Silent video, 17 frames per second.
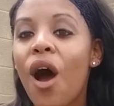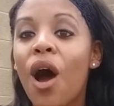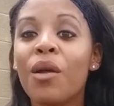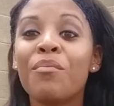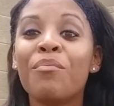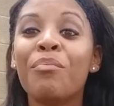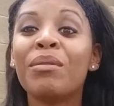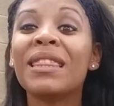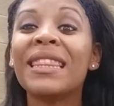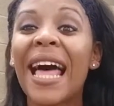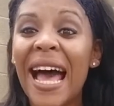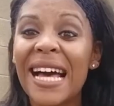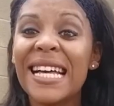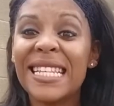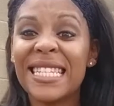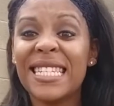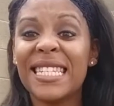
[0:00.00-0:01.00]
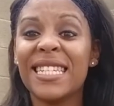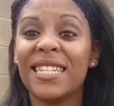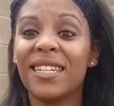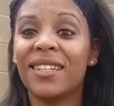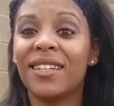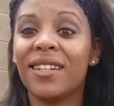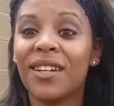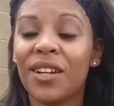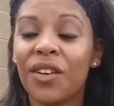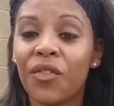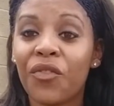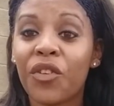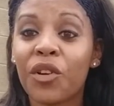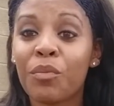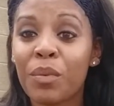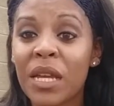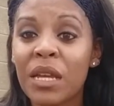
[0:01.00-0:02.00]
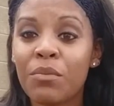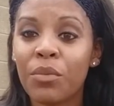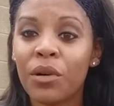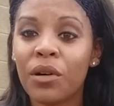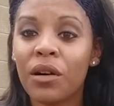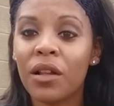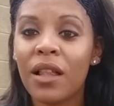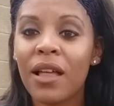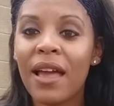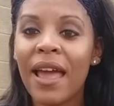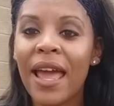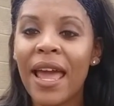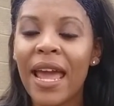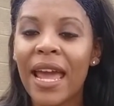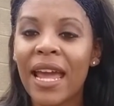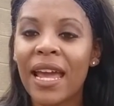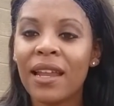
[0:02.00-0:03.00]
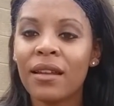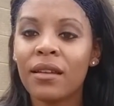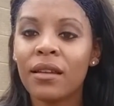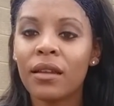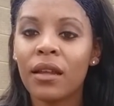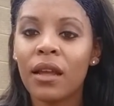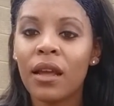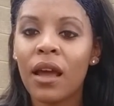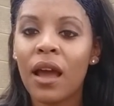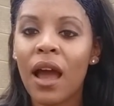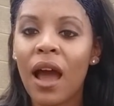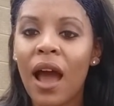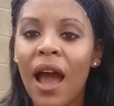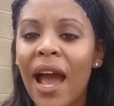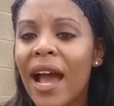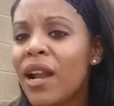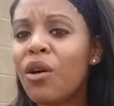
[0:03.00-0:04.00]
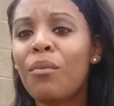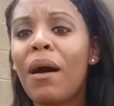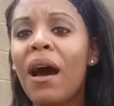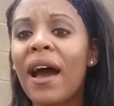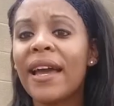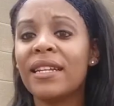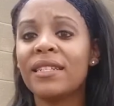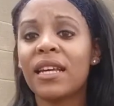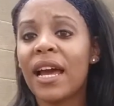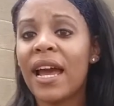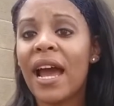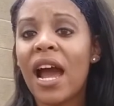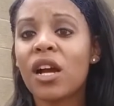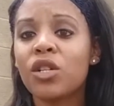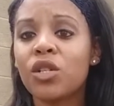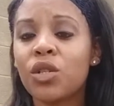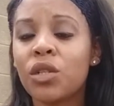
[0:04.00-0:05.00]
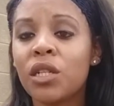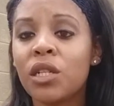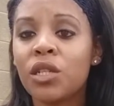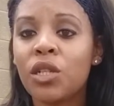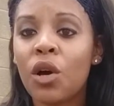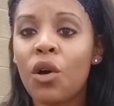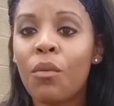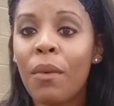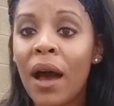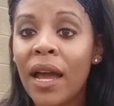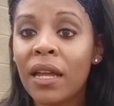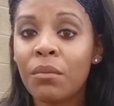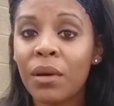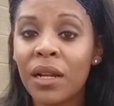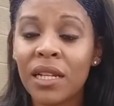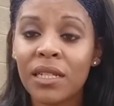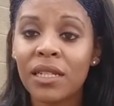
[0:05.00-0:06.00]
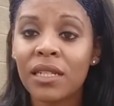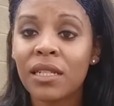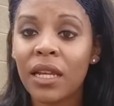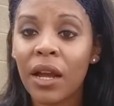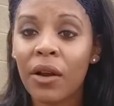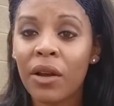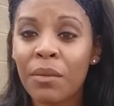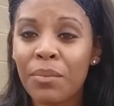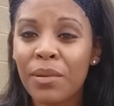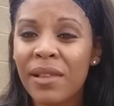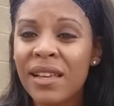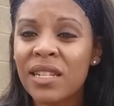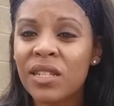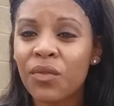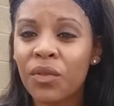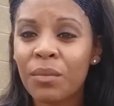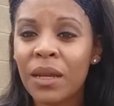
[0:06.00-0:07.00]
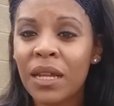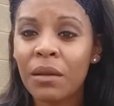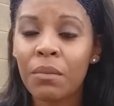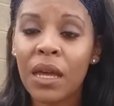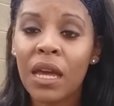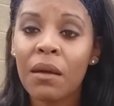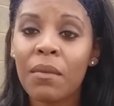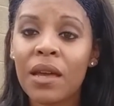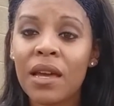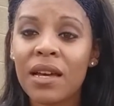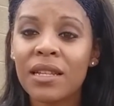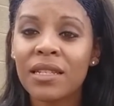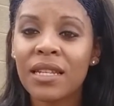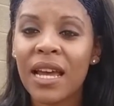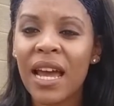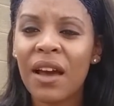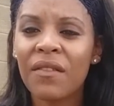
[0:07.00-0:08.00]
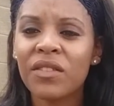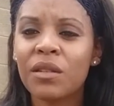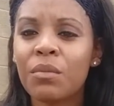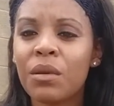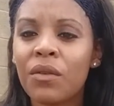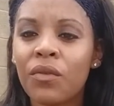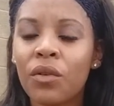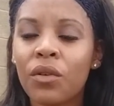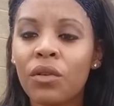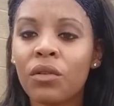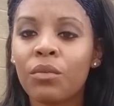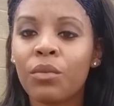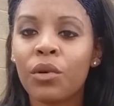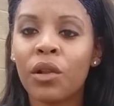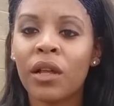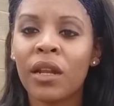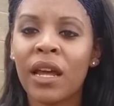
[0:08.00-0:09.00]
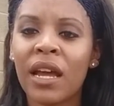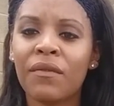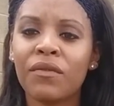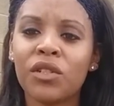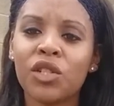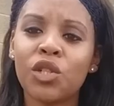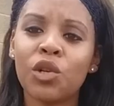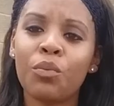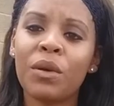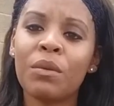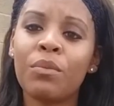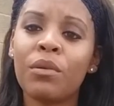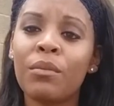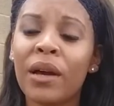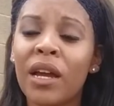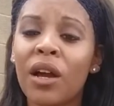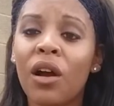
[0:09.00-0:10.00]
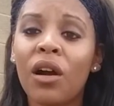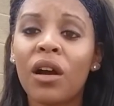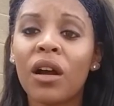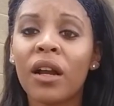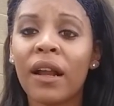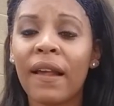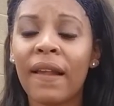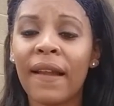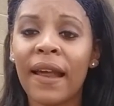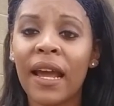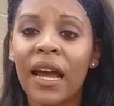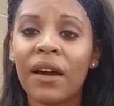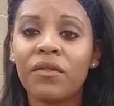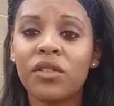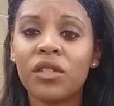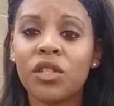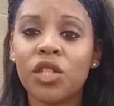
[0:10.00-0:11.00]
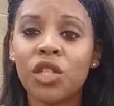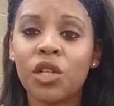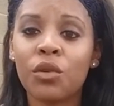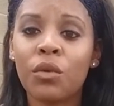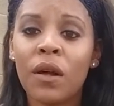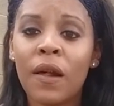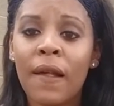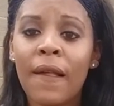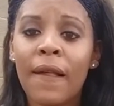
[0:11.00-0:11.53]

on blast for people. And I don't mind. I actually don't mind, but it's a scary place for me to be, because I have to be vulnerable and I have to show people my heart and I have to show